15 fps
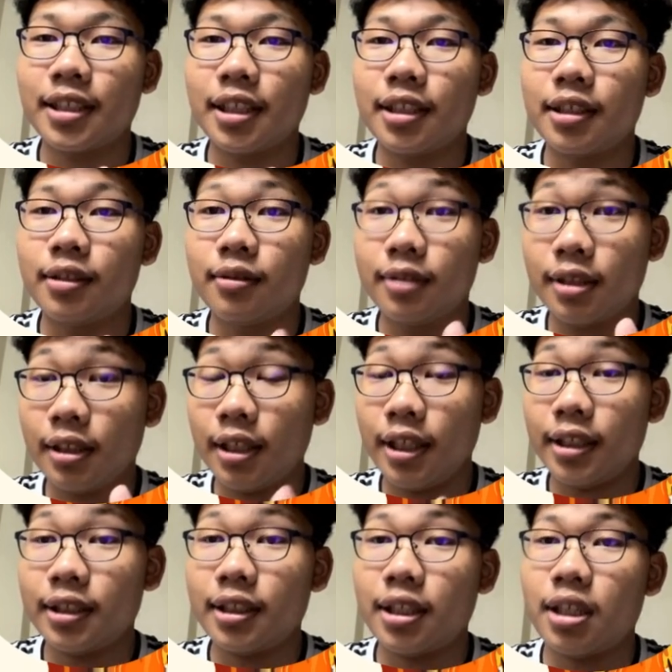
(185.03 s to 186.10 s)
that the user
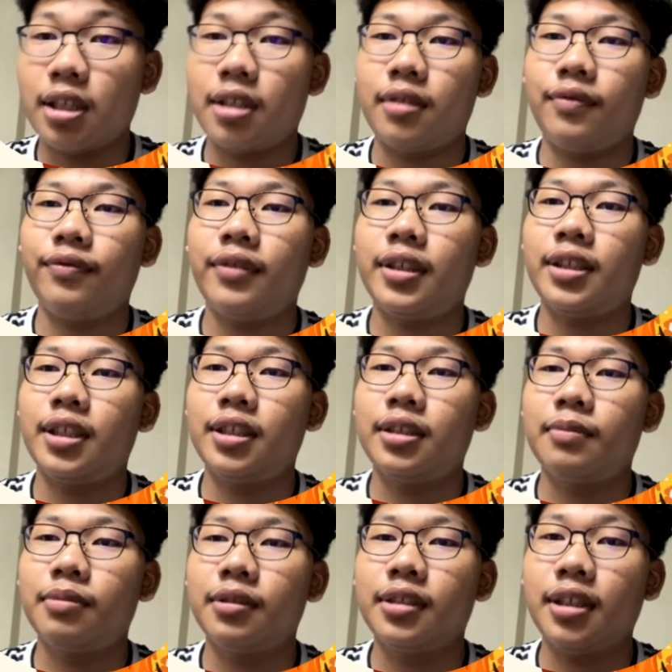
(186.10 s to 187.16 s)
likes and find other
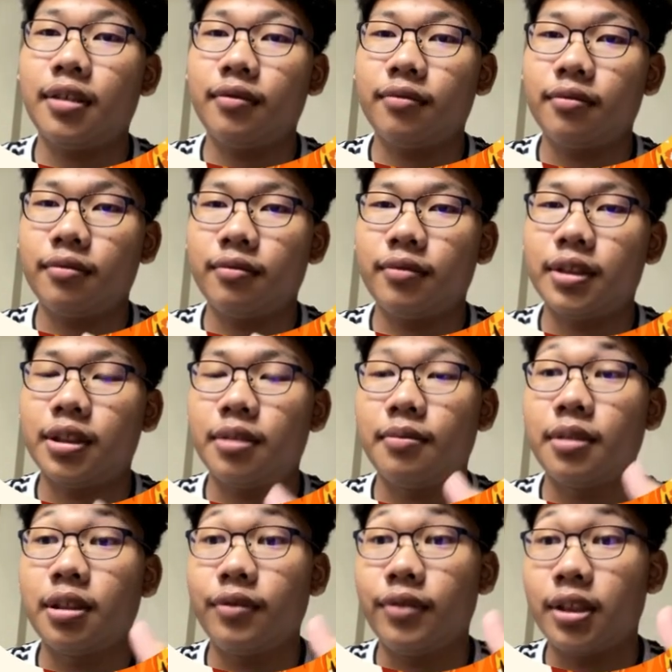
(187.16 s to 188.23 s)
product with
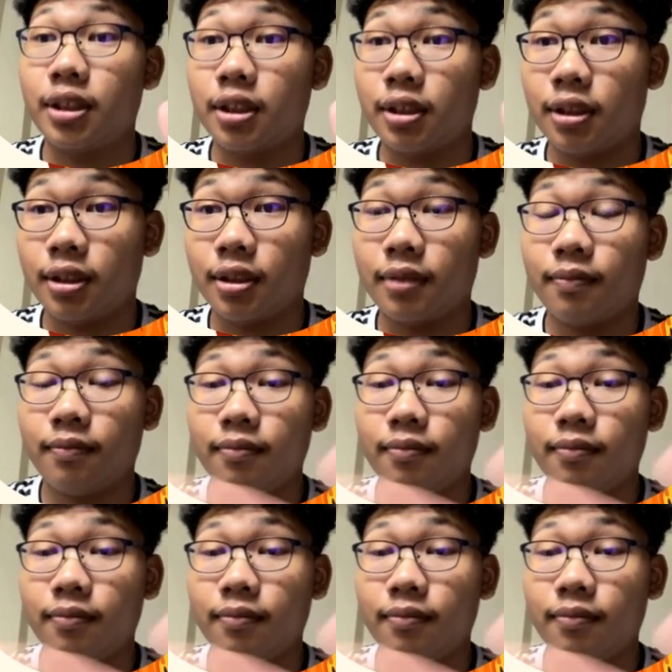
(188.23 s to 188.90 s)
similar features.